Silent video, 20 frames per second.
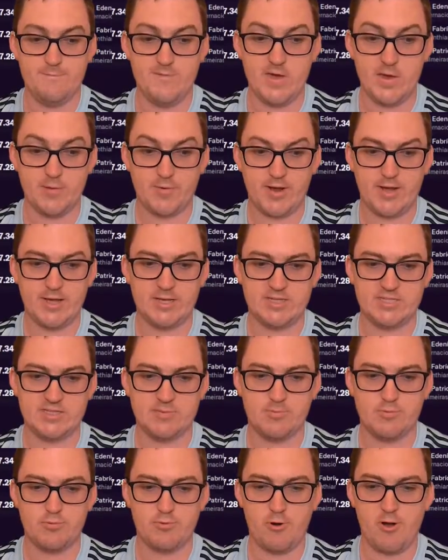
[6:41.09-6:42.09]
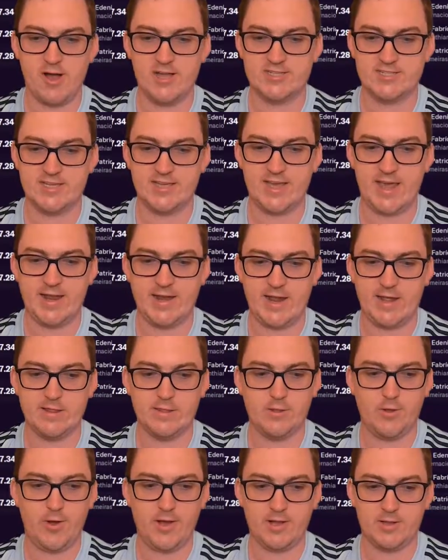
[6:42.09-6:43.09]
very surprising and
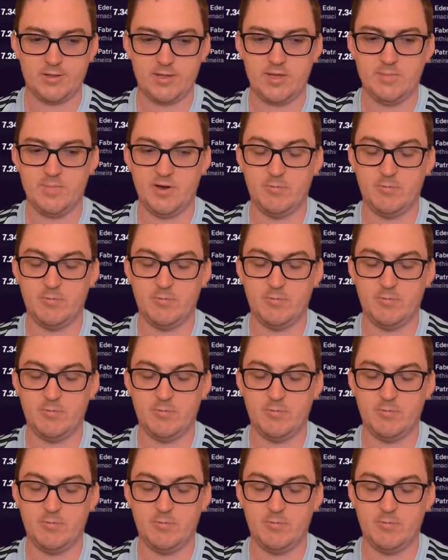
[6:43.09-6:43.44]
unlikely.